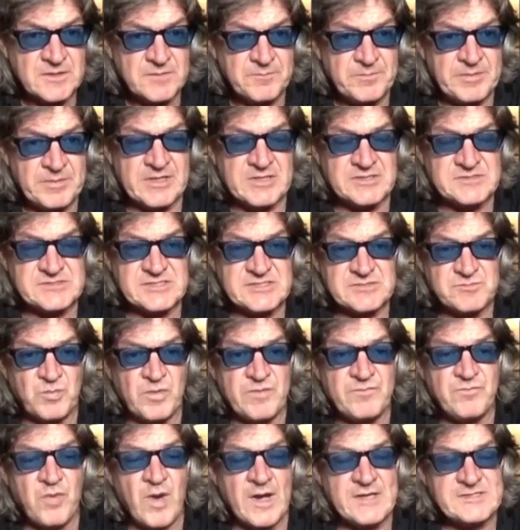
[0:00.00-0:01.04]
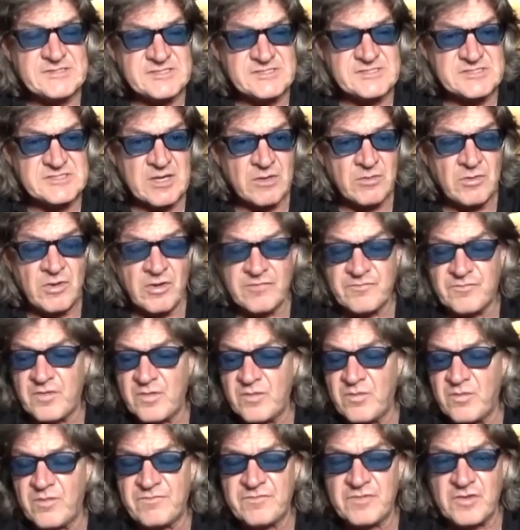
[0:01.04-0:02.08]
because it, we've waited so long for it.
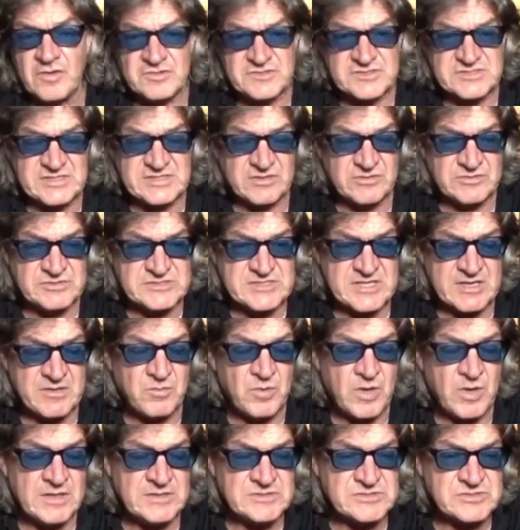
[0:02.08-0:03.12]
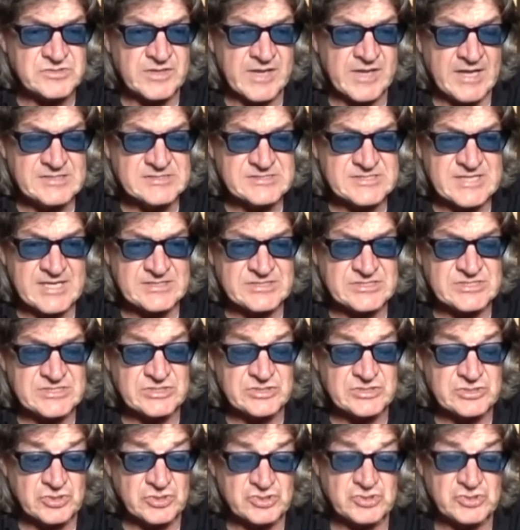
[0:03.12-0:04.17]
We've lost Deontay Wilder against Anthony
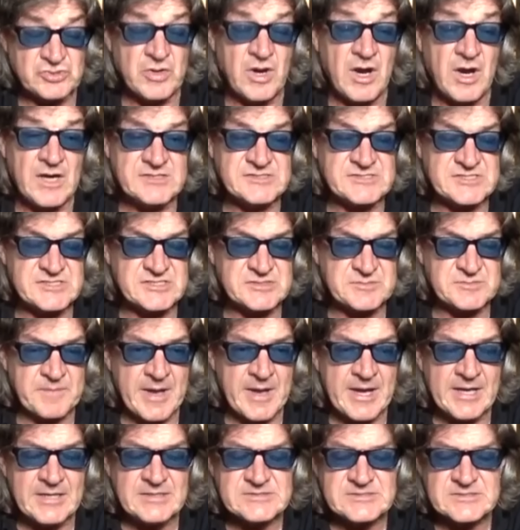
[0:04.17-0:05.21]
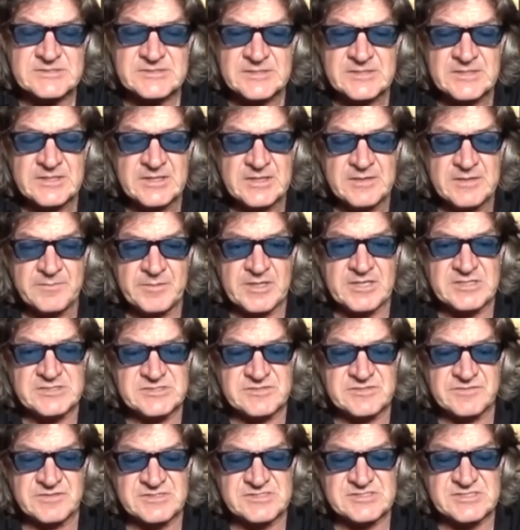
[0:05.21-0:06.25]
Joshua, I suspect, because
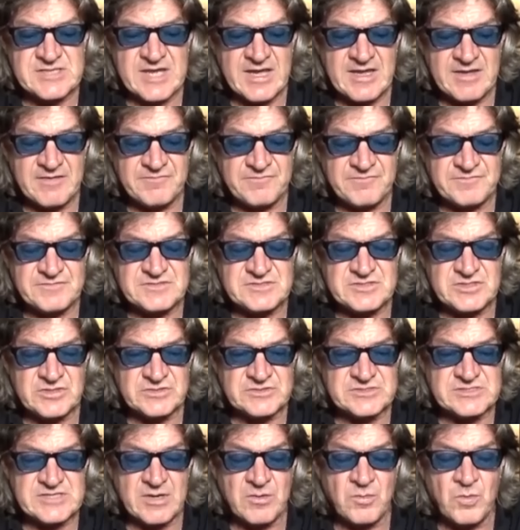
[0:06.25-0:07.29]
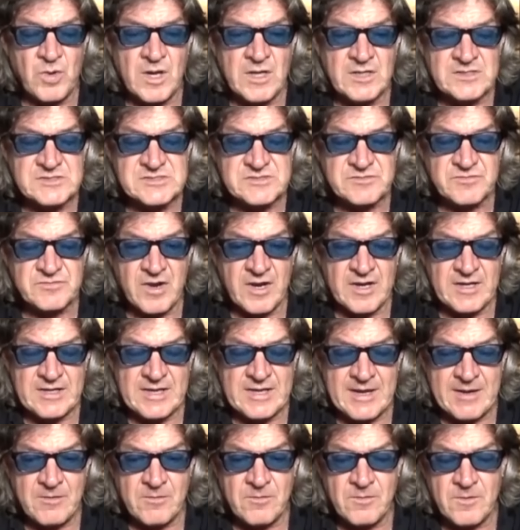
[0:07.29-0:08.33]
of the state of Deontay Wilder right
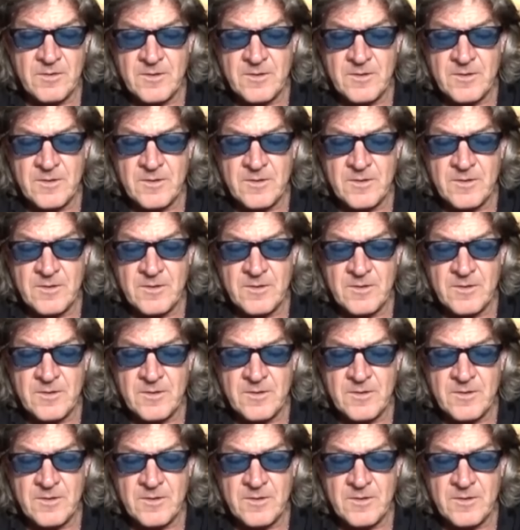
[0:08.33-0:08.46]
now.